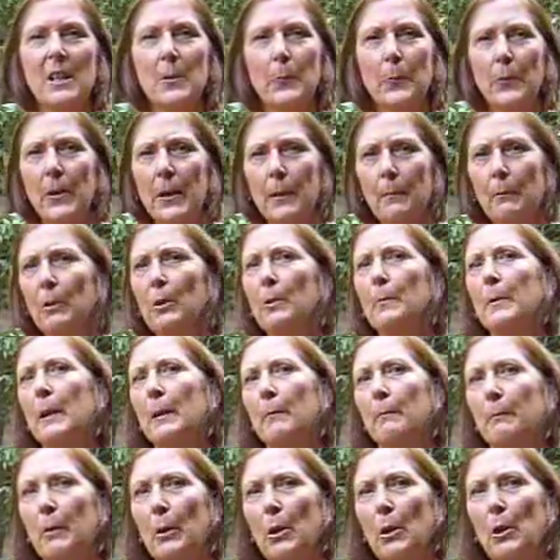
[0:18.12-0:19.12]
Spring
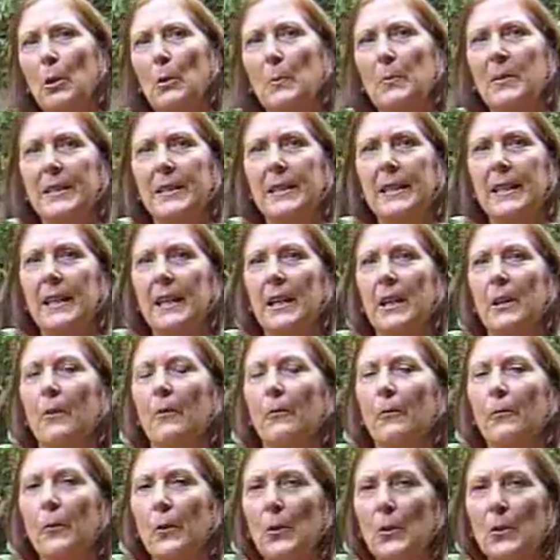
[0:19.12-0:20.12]
blooming bulbs need
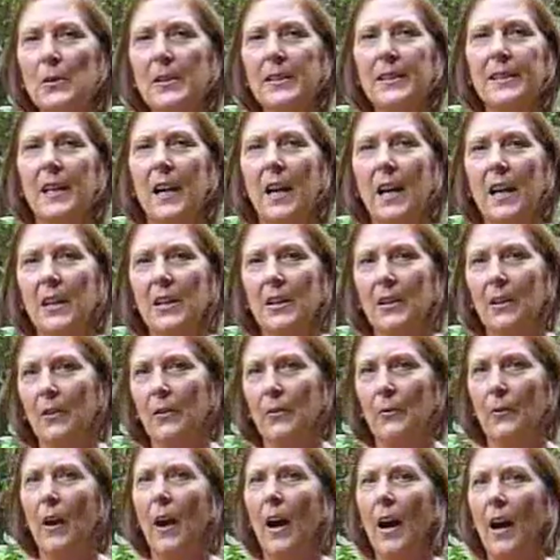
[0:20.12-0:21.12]
full sun to
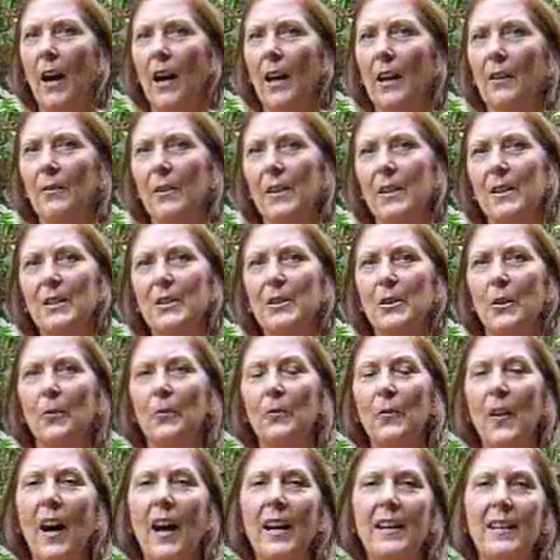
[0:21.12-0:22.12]
thrive, so
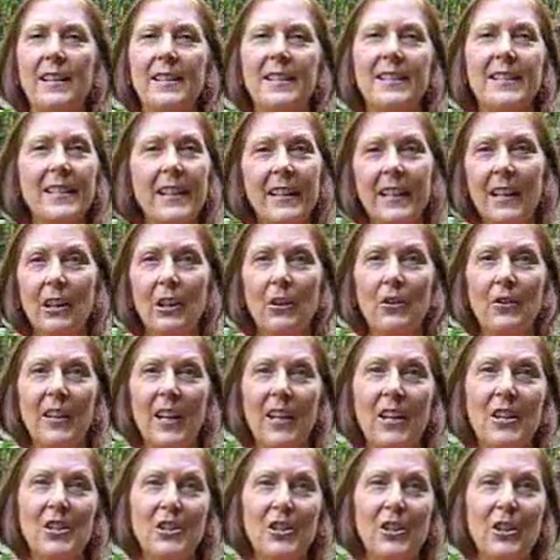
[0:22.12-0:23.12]
find a sunny
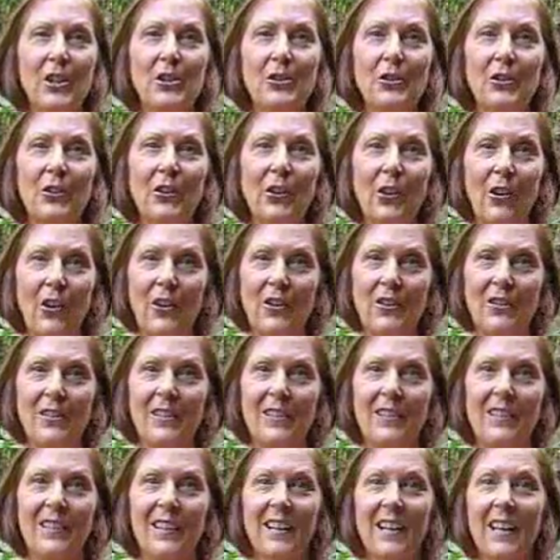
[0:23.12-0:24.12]
location in your garden.